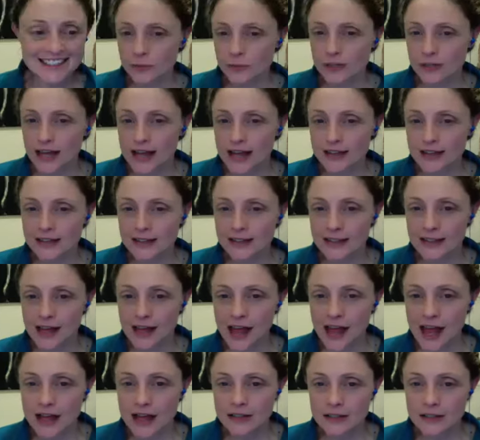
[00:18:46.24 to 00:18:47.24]
want to add to
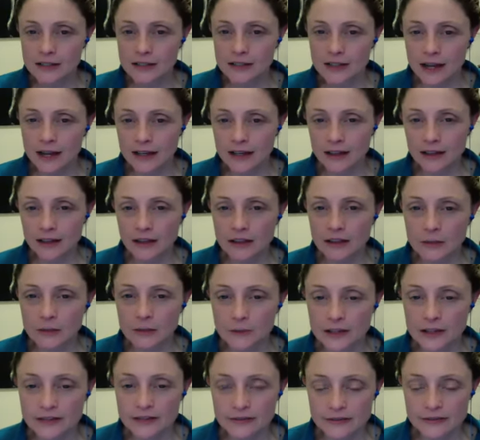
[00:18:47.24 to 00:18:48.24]
that? Anything that
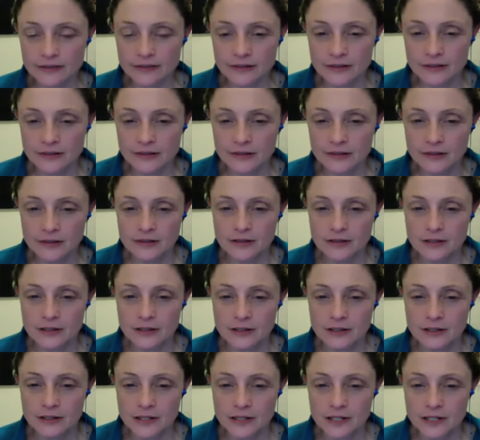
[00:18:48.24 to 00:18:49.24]
we've
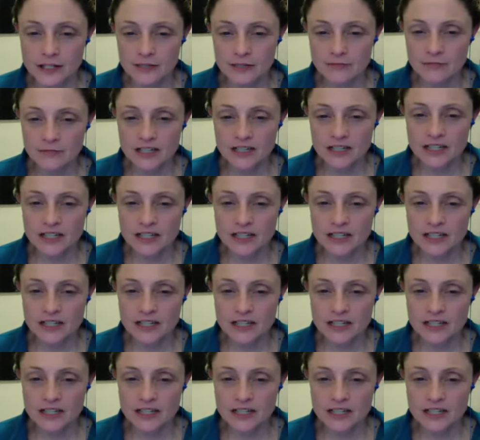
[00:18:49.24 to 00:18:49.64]
Miss? No,